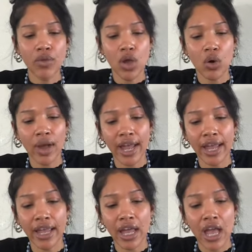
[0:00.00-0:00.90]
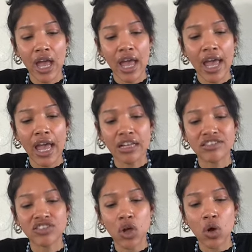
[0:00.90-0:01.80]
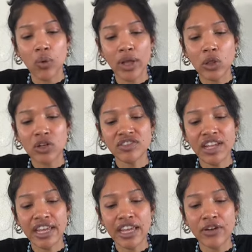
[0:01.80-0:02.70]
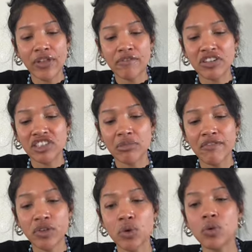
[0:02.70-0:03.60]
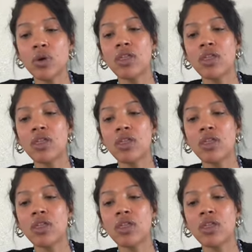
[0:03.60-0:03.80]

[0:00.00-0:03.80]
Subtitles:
Okay. And so it looks like here that for some of you,